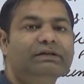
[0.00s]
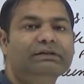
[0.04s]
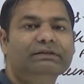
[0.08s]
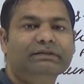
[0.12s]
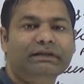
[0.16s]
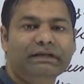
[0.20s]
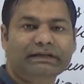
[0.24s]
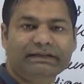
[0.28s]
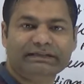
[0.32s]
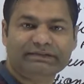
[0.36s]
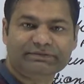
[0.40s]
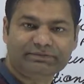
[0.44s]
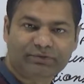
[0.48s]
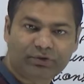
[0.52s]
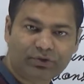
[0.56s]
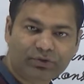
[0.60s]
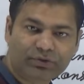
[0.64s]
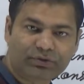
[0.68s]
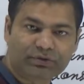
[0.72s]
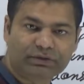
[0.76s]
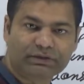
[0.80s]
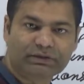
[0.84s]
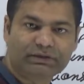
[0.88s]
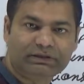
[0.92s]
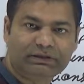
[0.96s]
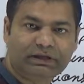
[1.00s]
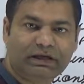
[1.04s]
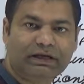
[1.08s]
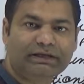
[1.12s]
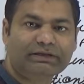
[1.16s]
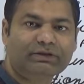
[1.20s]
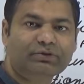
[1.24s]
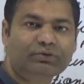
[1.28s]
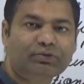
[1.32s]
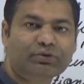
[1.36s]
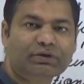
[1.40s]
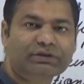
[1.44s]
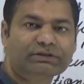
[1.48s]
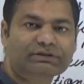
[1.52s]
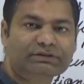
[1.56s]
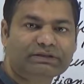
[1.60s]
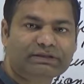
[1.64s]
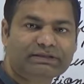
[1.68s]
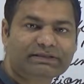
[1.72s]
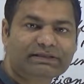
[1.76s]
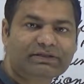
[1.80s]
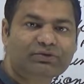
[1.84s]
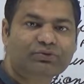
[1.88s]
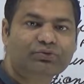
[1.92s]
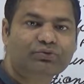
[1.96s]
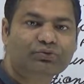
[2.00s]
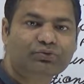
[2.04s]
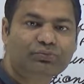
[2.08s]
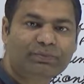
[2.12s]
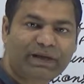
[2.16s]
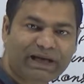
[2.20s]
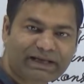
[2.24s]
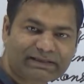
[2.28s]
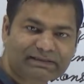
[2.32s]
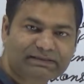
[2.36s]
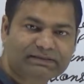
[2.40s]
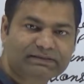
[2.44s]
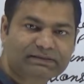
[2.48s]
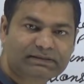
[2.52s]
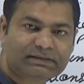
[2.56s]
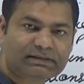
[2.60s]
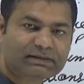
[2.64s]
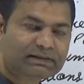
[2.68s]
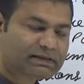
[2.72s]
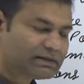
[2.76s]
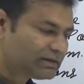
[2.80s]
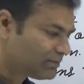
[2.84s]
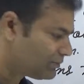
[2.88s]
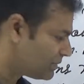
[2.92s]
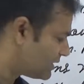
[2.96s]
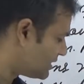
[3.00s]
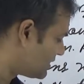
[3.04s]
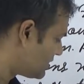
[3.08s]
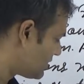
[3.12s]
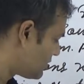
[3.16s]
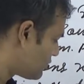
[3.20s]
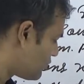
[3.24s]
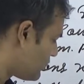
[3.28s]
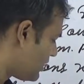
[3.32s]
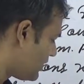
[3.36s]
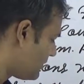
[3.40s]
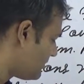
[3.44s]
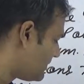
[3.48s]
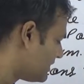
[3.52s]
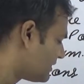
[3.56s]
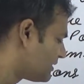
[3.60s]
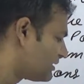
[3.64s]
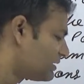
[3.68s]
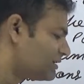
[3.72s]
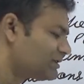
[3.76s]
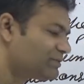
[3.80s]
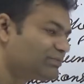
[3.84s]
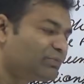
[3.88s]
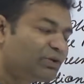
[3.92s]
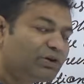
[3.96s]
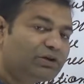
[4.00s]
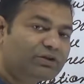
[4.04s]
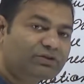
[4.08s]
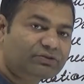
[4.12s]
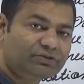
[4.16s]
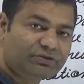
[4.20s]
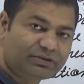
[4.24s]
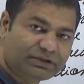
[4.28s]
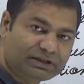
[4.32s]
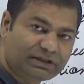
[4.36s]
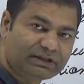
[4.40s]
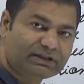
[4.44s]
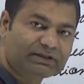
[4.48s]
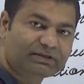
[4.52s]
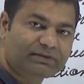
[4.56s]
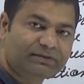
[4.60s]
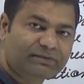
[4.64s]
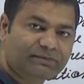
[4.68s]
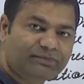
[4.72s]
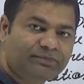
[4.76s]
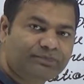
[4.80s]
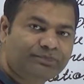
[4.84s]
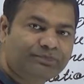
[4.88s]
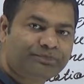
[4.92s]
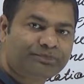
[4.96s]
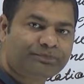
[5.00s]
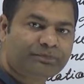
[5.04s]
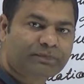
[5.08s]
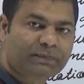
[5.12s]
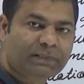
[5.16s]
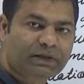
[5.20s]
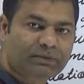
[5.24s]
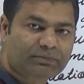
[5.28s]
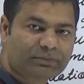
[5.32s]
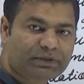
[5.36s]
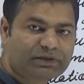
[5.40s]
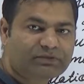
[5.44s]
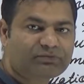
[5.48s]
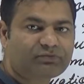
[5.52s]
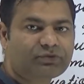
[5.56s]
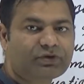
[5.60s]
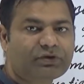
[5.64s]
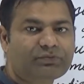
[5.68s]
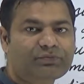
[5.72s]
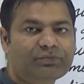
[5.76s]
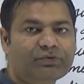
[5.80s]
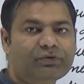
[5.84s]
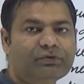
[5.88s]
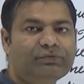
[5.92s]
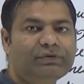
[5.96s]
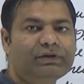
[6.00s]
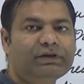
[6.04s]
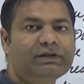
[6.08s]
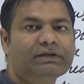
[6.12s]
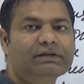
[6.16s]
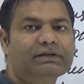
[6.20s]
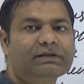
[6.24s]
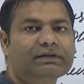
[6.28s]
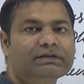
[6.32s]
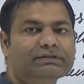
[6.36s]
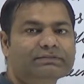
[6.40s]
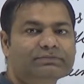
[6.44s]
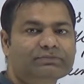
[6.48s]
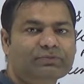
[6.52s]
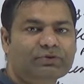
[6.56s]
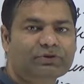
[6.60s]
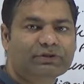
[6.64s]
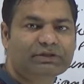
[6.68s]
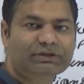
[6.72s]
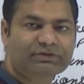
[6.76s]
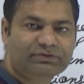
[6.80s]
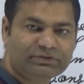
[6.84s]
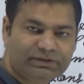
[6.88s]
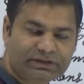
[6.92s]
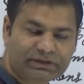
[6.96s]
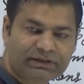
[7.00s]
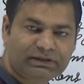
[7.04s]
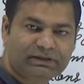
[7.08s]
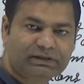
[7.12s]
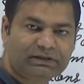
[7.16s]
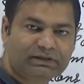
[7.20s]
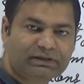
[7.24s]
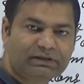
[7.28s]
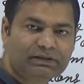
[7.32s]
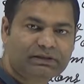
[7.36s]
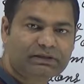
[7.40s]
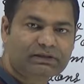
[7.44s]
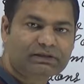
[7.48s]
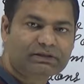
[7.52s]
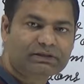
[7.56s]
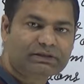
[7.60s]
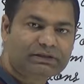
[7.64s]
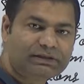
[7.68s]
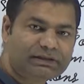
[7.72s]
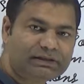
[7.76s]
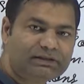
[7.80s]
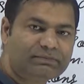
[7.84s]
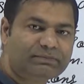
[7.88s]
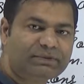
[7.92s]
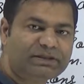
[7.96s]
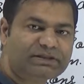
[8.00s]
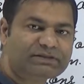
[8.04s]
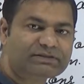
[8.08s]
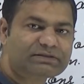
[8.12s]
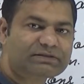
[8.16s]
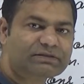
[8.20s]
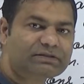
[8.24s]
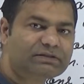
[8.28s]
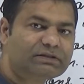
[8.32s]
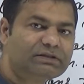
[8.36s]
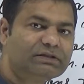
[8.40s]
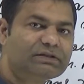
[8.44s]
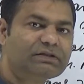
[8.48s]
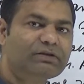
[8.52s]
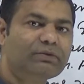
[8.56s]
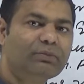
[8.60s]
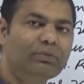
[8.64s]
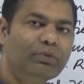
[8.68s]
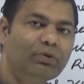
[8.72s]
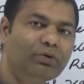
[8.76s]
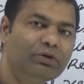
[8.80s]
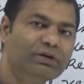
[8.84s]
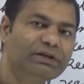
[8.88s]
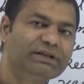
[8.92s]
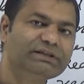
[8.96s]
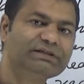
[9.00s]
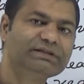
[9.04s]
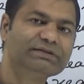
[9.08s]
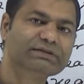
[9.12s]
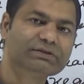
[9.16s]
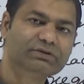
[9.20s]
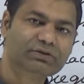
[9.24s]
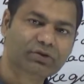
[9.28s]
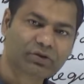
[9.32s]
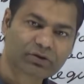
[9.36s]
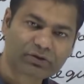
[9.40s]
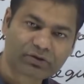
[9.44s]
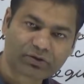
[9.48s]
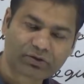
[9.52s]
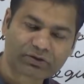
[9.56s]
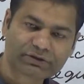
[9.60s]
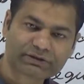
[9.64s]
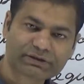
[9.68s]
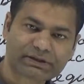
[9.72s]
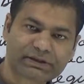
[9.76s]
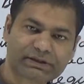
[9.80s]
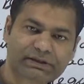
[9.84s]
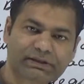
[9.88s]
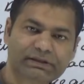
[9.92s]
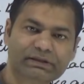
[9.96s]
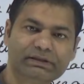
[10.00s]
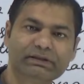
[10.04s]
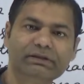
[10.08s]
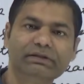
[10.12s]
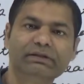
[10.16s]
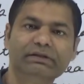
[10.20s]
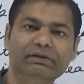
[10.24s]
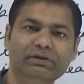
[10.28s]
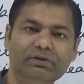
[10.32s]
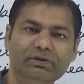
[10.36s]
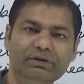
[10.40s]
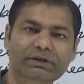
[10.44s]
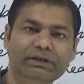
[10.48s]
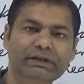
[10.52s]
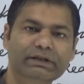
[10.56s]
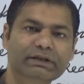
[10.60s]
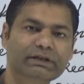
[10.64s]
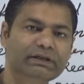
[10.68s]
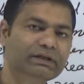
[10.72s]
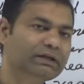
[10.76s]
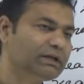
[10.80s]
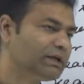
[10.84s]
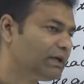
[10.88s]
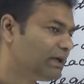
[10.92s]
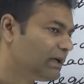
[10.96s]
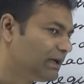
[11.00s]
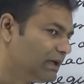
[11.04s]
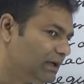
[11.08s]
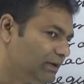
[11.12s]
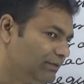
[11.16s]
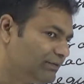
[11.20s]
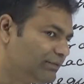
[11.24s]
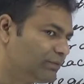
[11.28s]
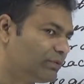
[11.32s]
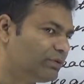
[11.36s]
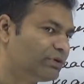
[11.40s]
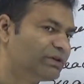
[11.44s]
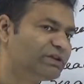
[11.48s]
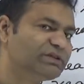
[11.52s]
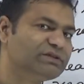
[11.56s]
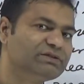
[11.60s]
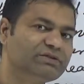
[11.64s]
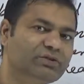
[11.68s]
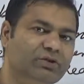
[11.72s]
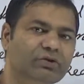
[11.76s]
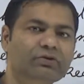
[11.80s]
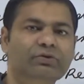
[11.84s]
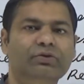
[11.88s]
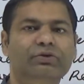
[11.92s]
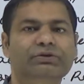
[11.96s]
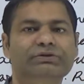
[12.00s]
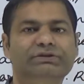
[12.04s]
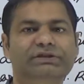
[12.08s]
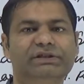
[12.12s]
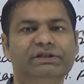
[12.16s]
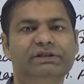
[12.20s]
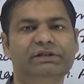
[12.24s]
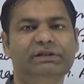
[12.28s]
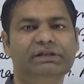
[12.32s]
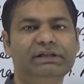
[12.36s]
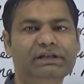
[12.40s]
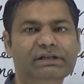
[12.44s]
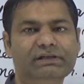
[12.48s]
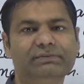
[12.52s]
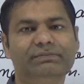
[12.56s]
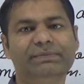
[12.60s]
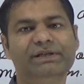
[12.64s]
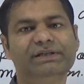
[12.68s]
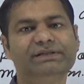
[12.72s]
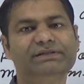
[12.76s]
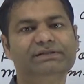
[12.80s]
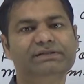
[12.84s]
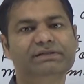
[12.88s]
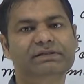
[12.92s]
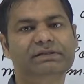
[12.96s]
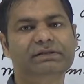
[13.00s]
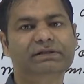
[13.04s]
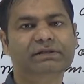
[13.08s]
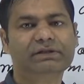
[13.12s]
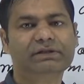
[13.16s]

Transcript: that is 4, or you can say Q2 max, but requirement corresponding to here, but we fulfill corresponding to here. It means voltage is not constant. Okay, if voltage is not constant, it means